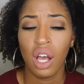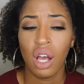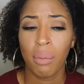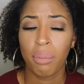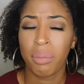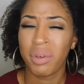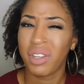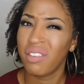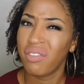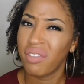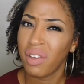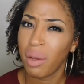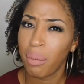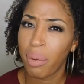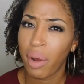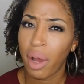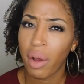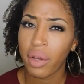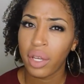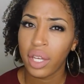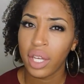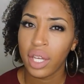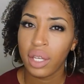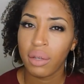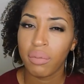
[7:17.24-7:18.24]
Benefit brow
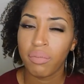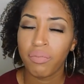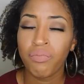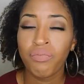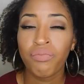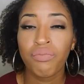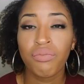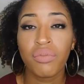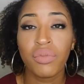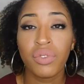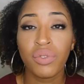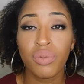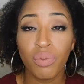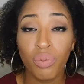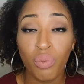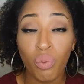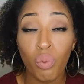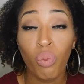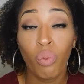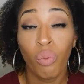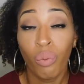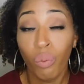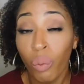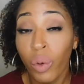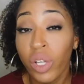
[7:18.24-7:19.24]
kit,
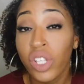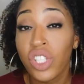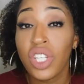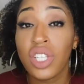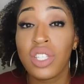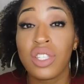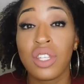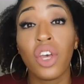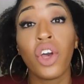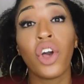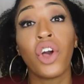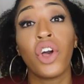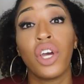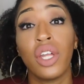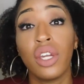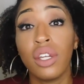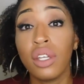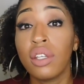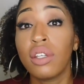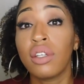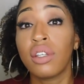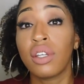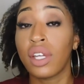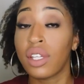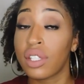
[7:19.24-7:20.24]
which is good.
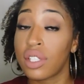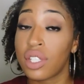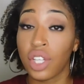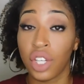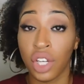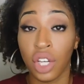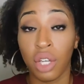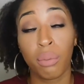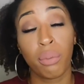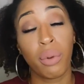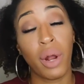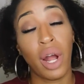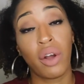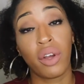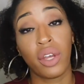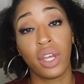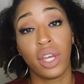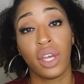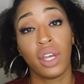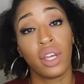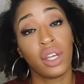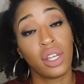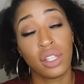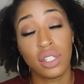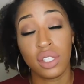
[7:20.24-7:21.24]
It's a good brow
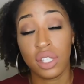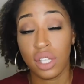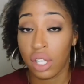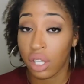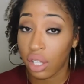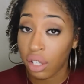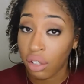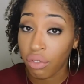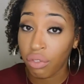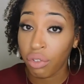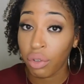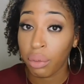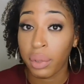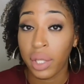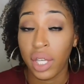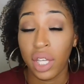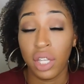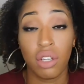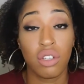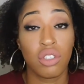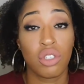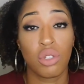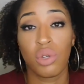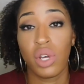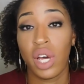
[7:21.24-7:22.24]
kit. It's good for
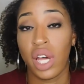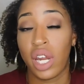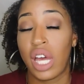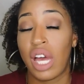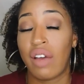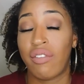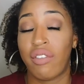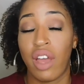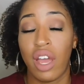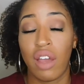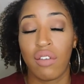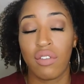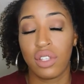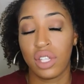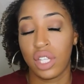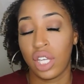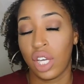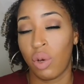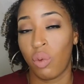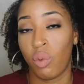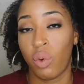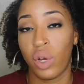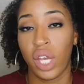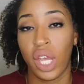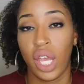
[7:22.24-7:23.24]
beginners. You kind of have everything
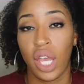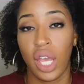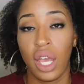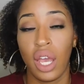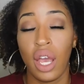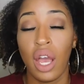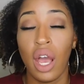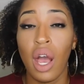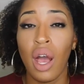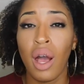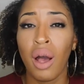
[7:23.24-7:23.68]
in one kit.